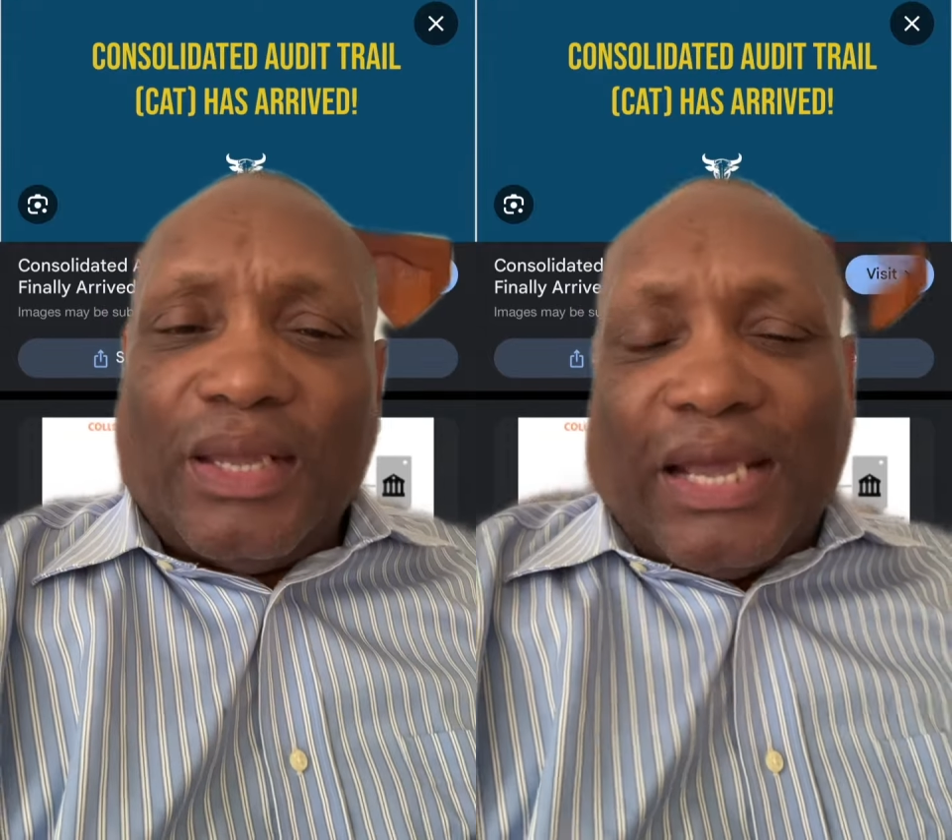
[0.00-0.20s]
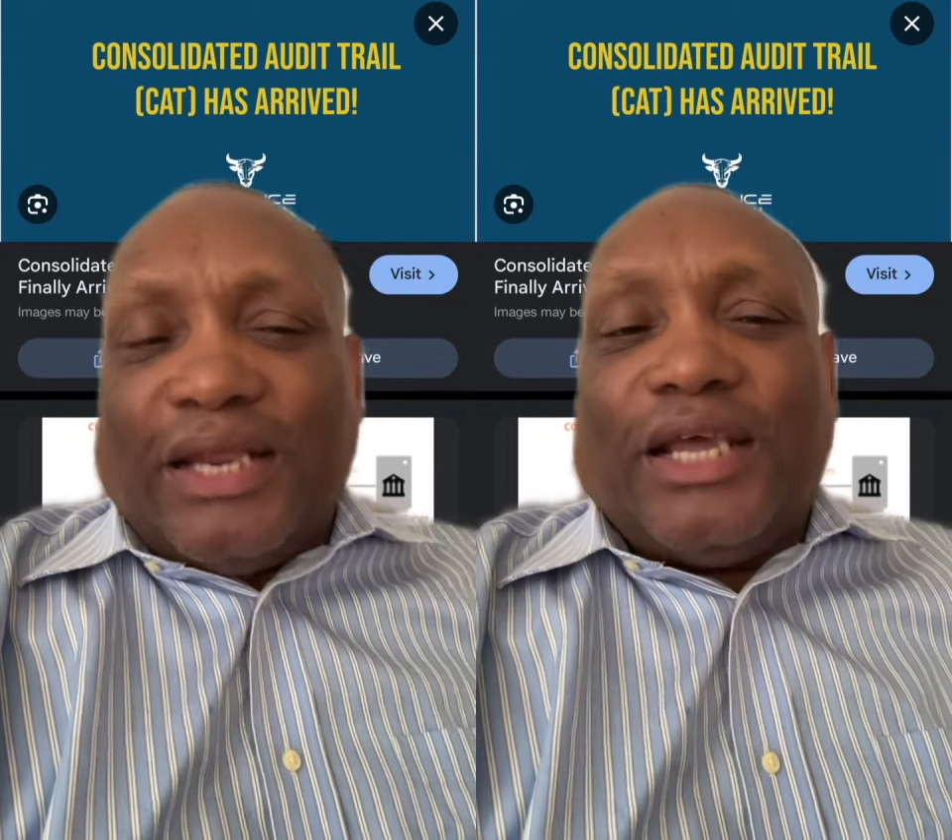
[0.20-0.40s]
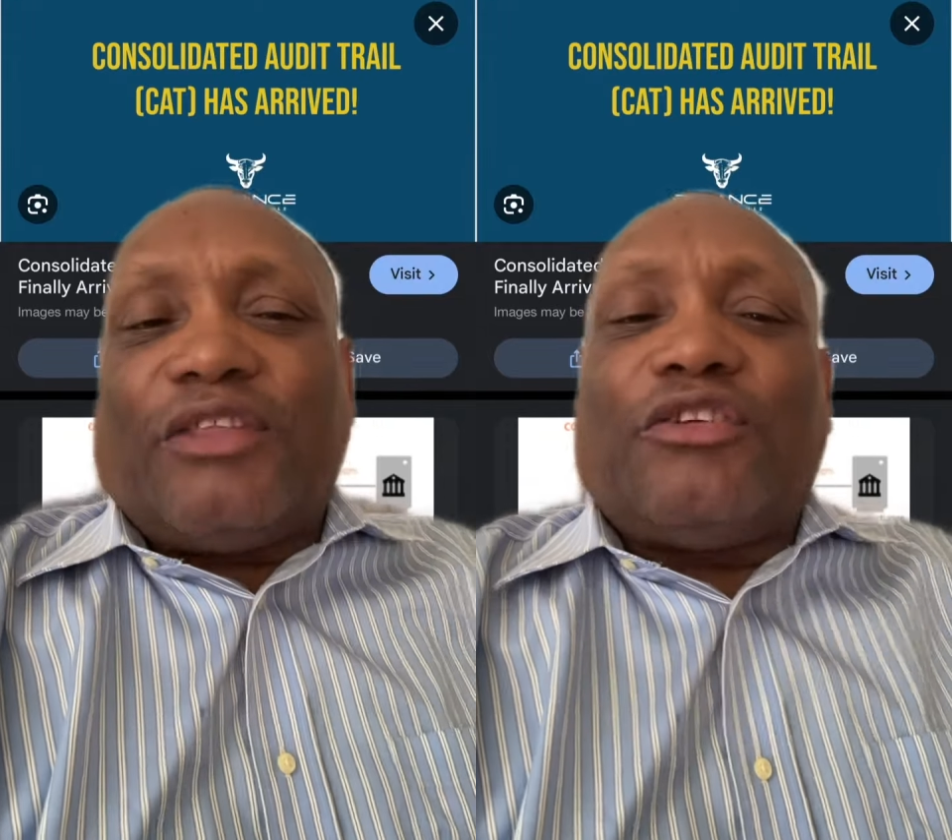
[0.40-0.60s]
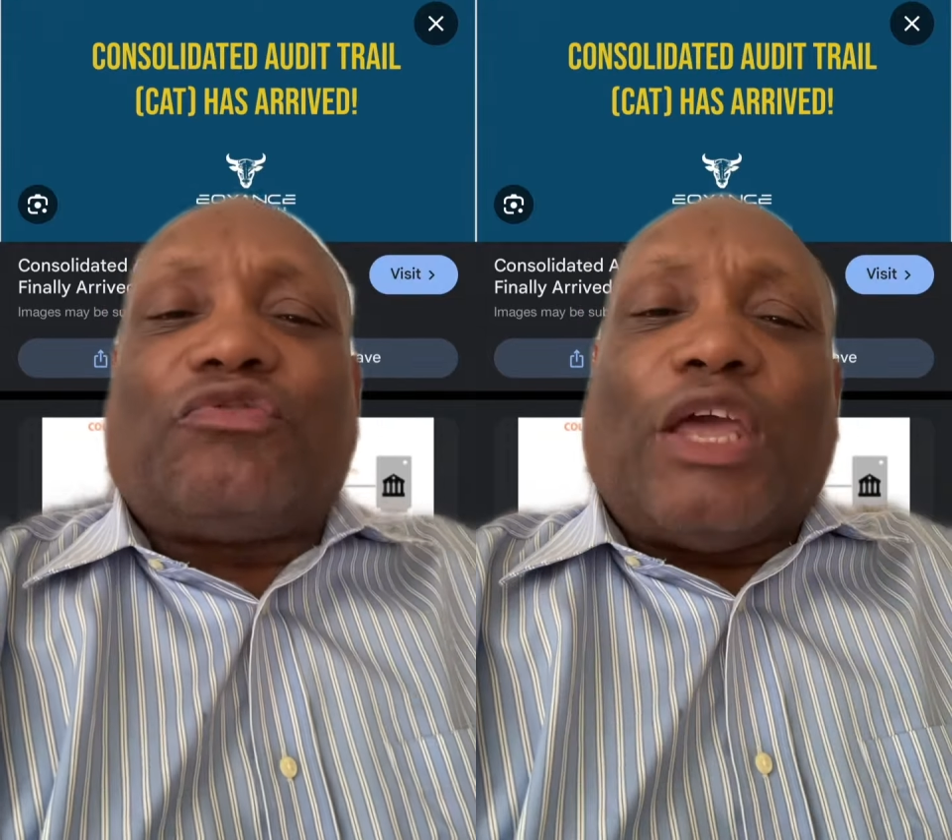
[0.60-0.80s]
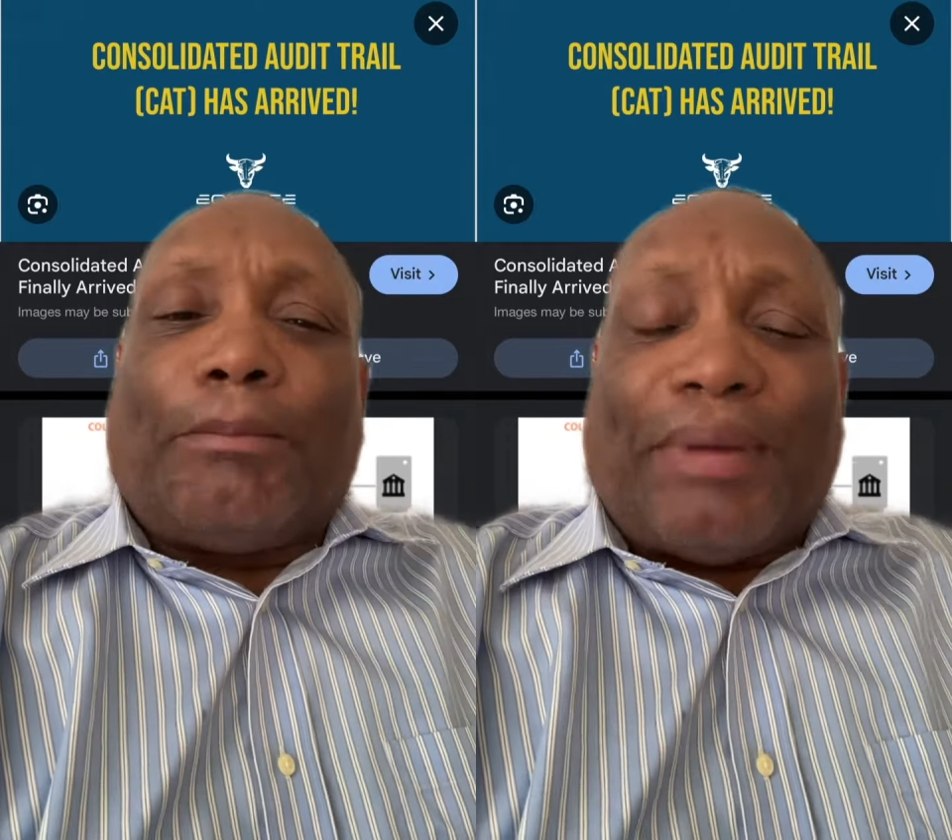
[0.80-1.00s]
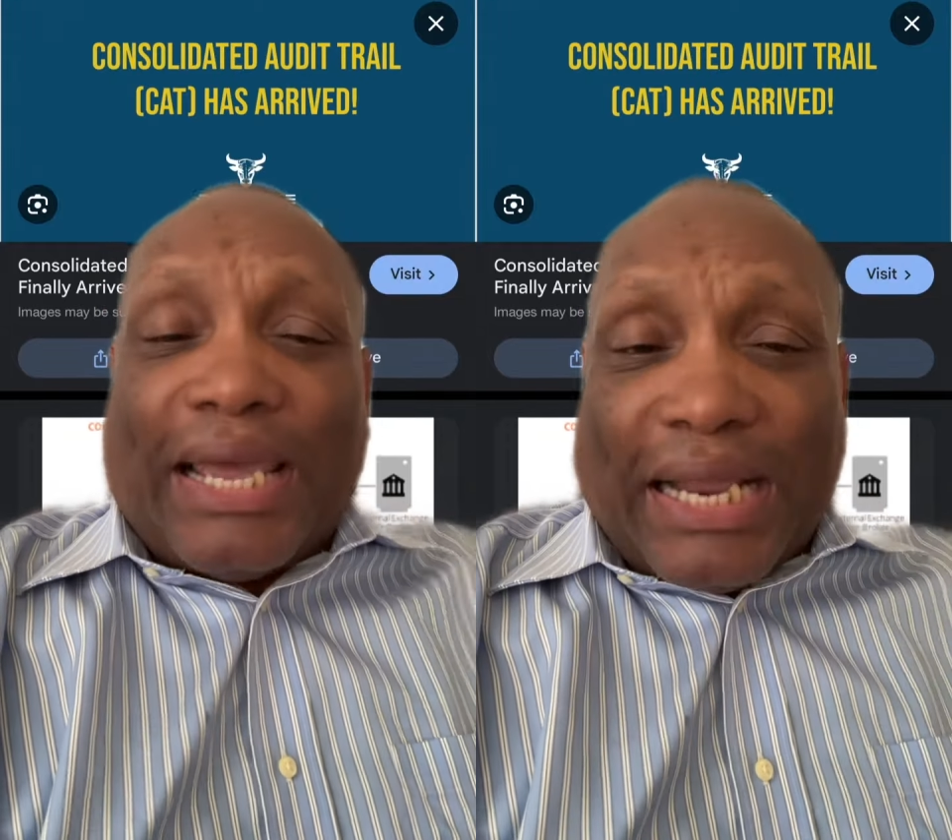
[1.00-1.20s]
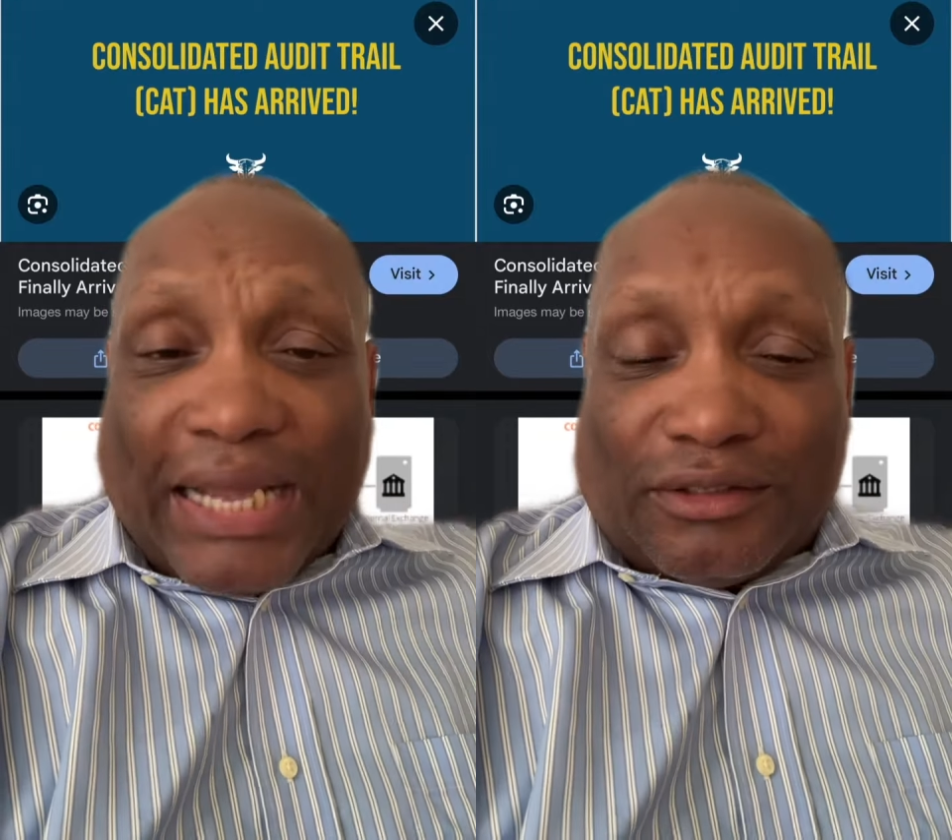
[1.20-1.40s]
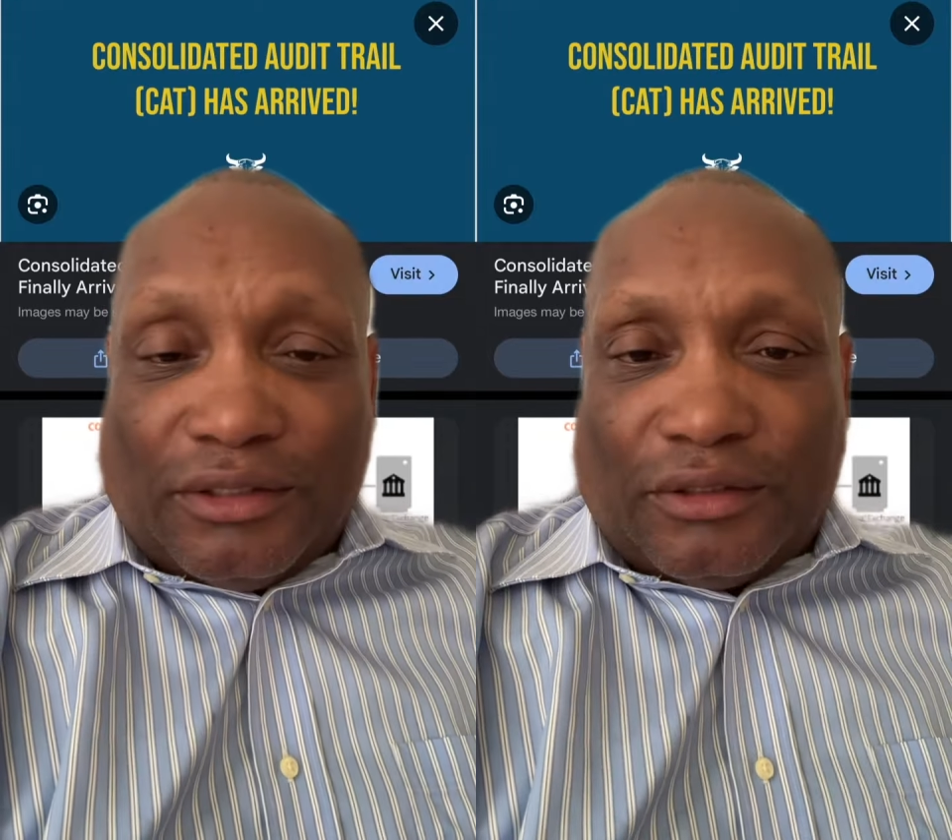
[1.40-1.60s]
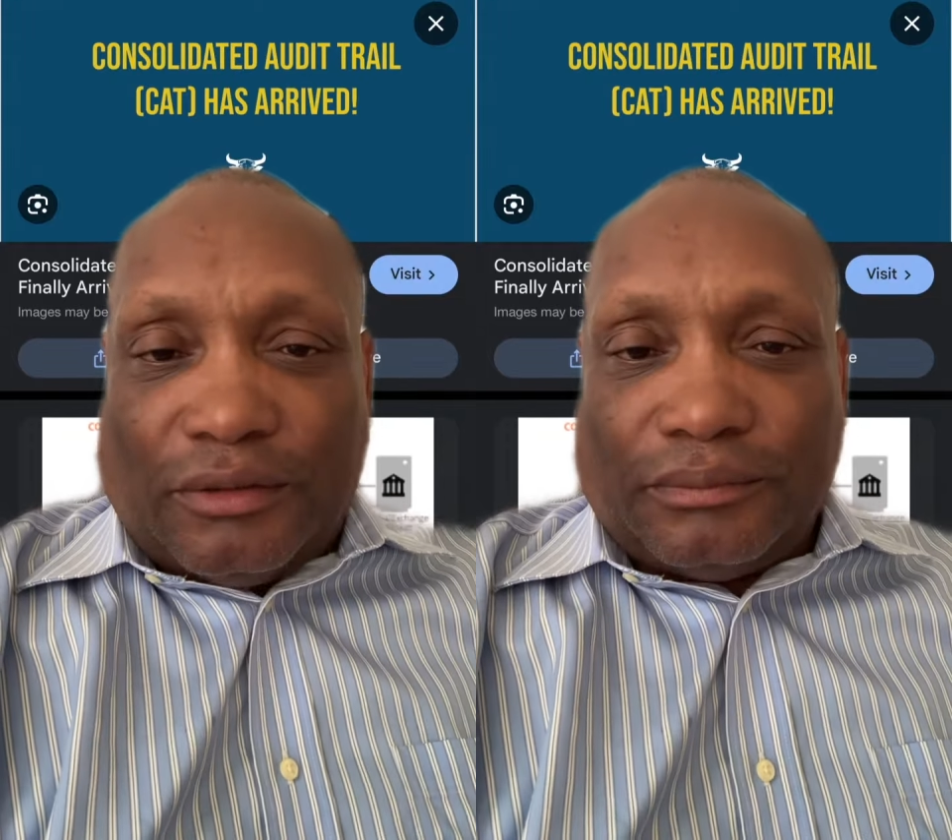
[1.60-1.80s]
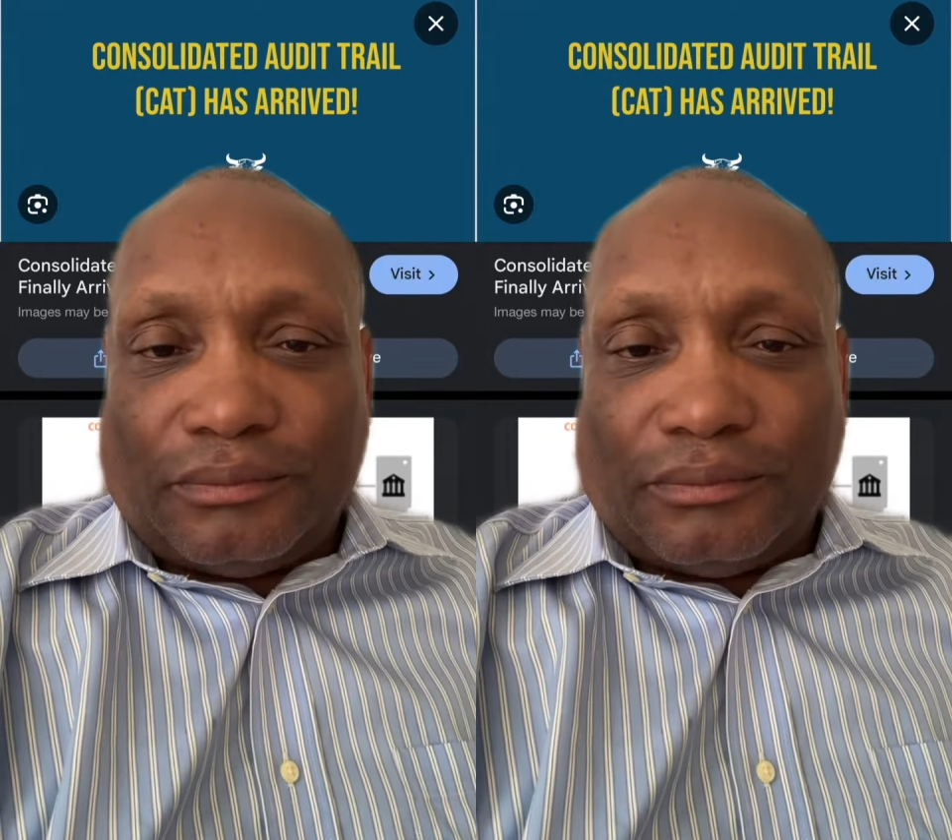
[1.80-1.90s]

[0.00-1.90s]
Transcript: And here's the thing, bad actors